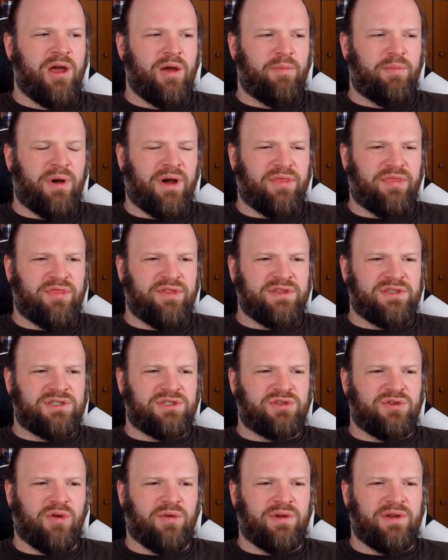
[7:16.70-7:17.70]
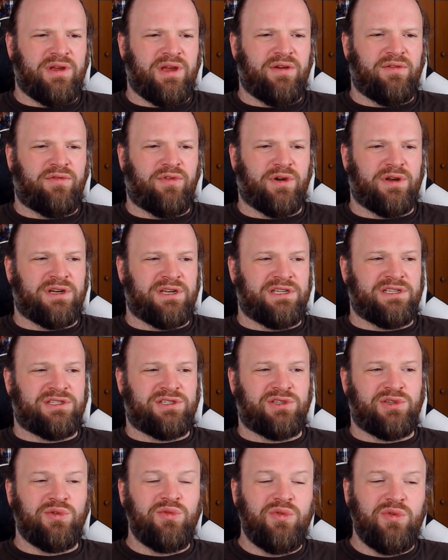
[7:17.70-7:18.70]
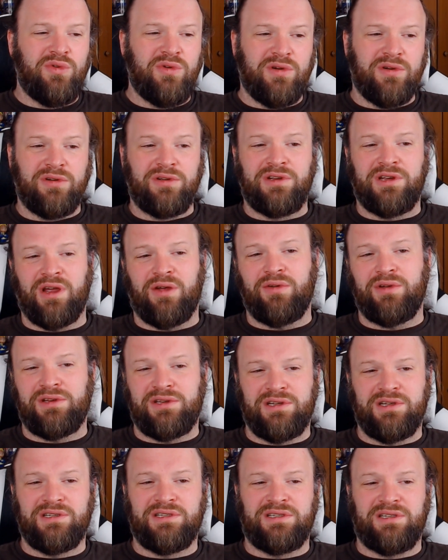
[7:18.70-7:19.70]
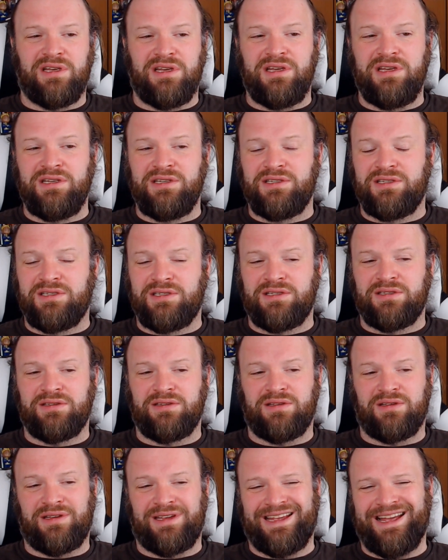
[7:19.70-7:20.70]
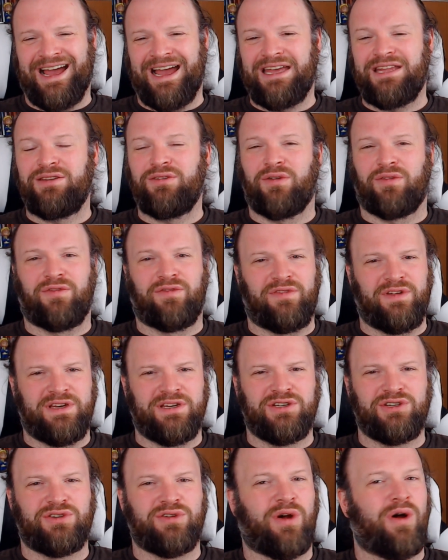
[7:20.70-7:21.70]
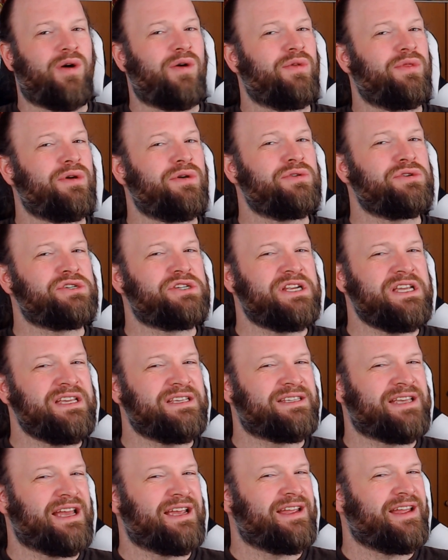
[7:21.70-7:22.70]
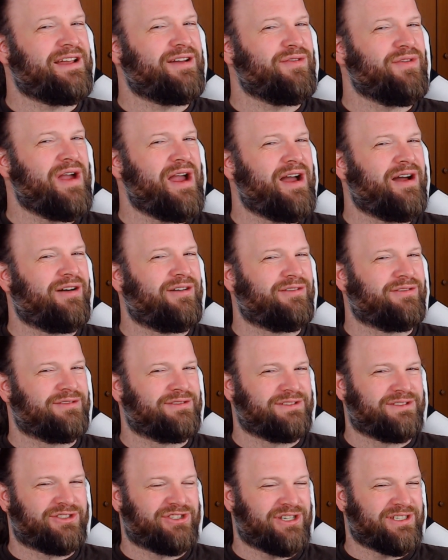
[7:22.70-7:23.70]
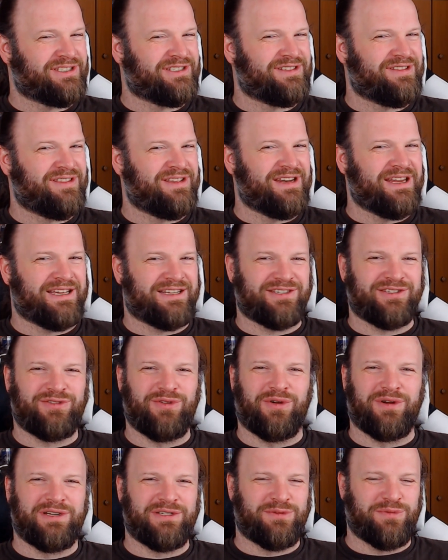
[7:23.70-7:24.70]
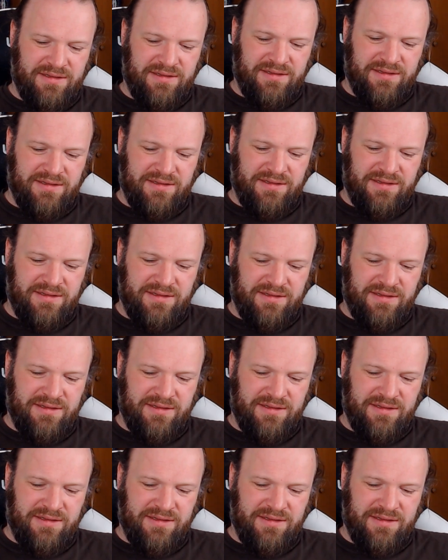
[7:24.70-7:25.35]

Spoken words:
but the story for at least two characters is kind of finished, although she's hanging around just the next door, as we know now.